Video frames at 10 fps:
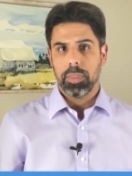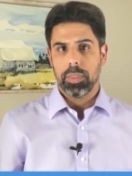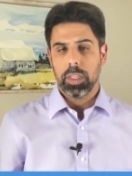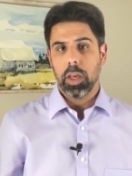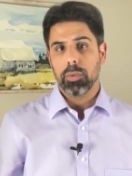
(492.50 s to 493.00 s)

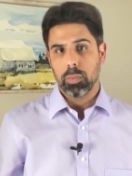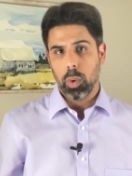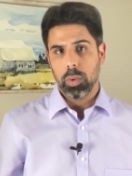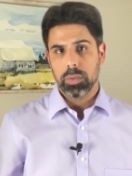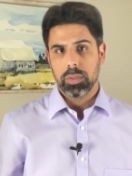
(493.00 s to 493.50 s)
the other
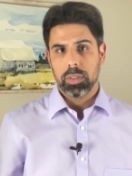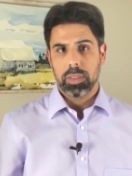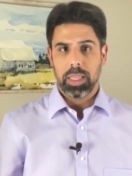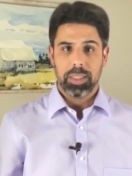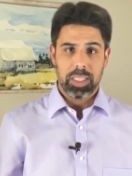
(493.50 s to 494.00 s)
roles
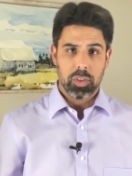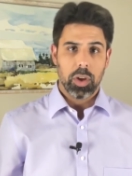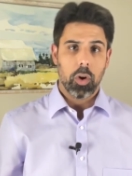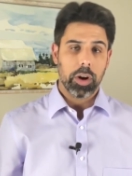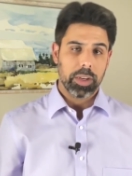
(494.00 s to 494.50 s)
that these
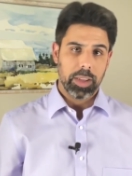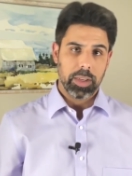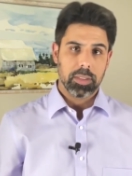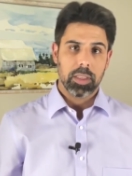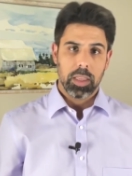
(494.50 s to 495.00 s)

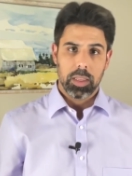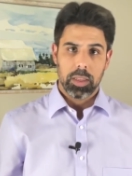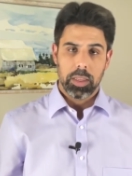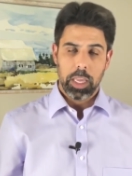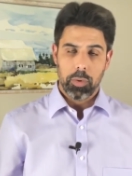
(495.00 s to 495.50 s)
architects
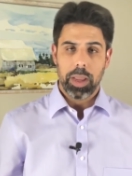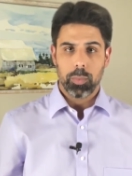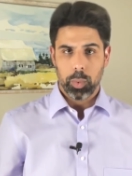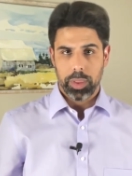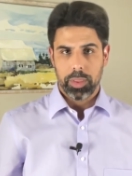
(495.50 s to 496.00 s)
interact
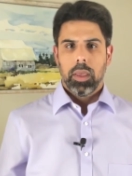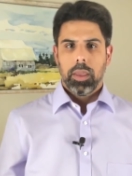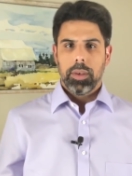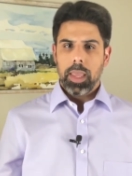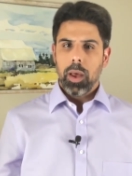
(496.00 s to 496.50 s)
with.
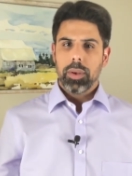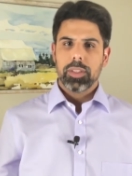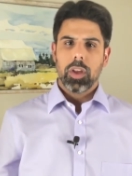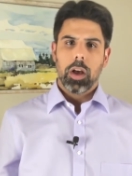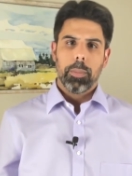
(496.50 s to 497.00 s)
Now let's
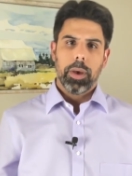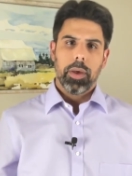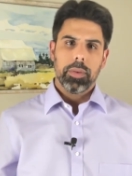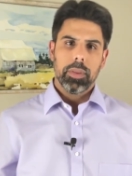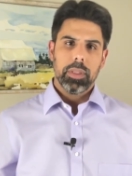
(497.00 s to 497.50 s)
talk
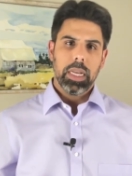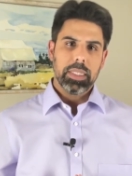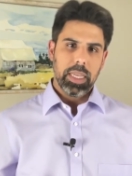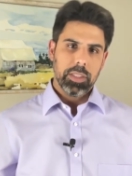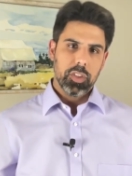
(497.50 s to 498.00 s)
about the
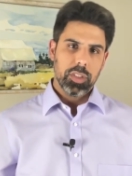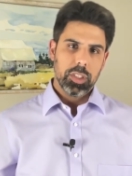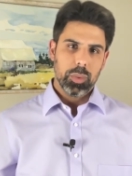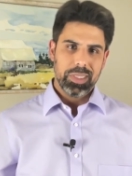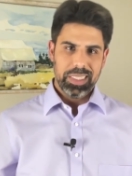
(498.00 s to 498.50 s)
attention
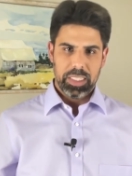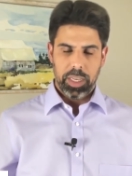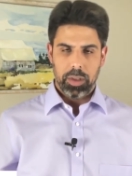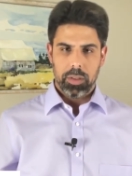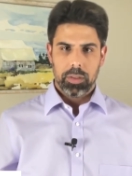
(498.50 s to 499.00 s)
to
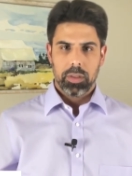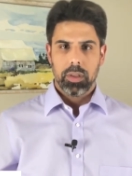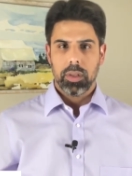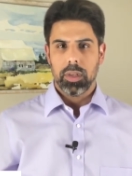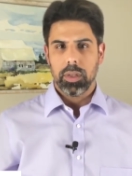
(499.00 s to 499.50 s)
detail.
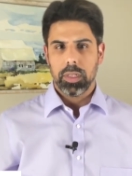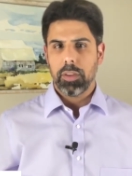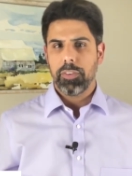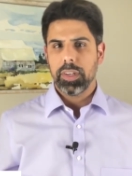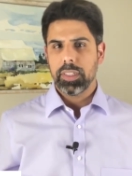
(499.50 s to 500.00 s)

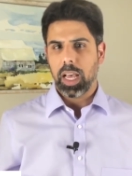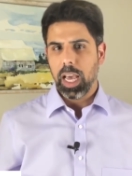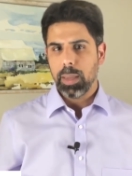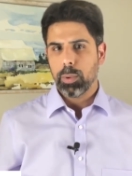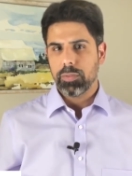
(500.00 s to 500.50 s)
Different
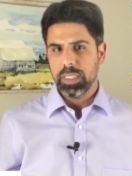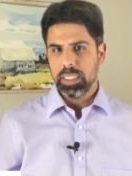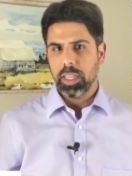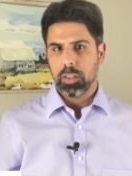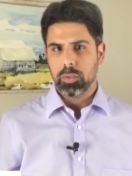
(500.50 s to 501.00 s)
type of
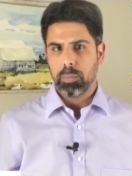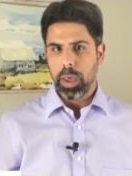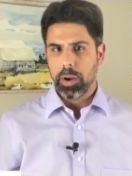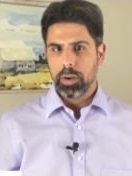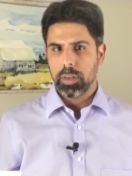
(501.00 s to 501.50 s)
details
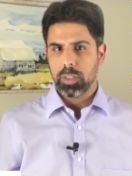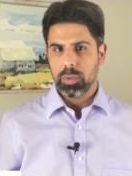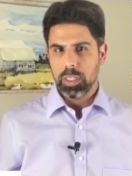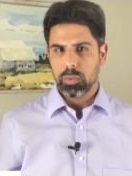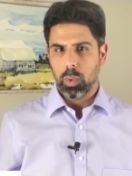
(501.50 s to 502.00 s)
matter to
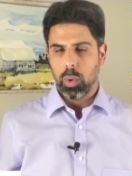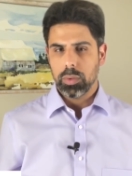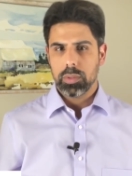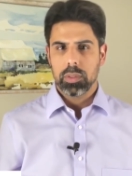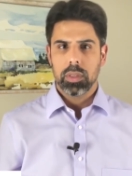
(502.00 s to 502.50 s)
these
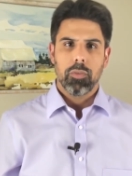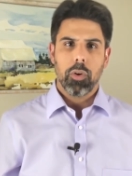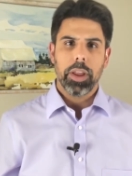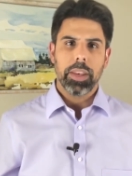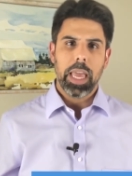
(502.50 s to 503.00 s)
roles. For
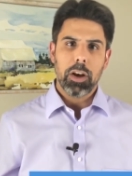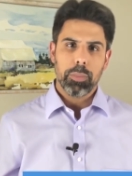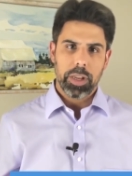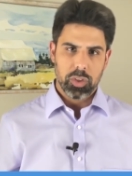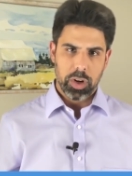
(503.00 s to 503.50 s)
an
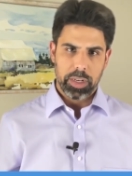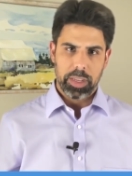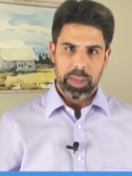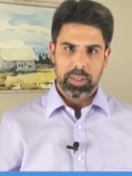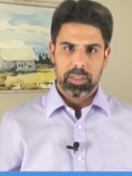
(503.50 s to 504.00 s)
enterprise
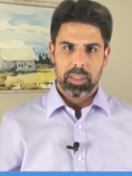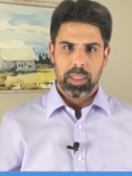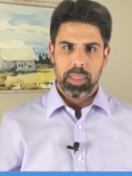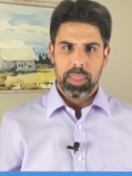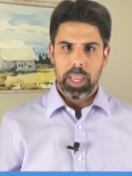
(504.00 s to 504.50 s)
architects,
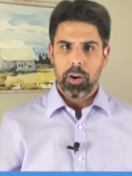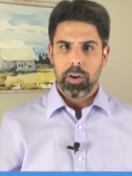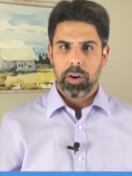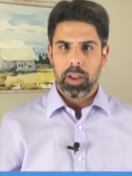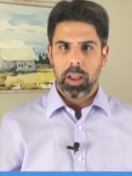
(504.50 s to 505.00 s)
they
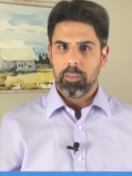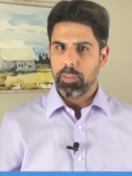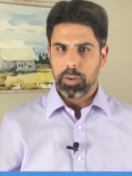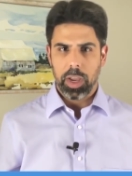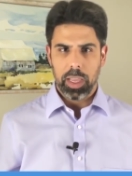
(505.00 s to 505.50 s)
are
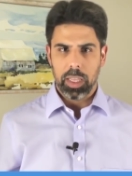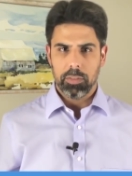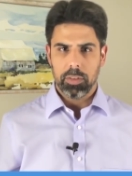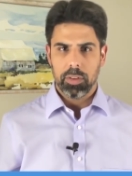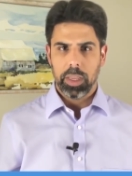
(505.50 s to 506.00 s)
very high
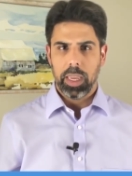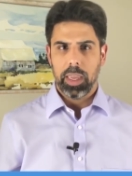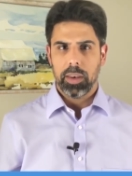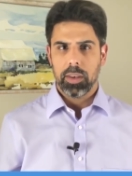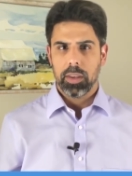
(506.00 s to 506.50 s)
level and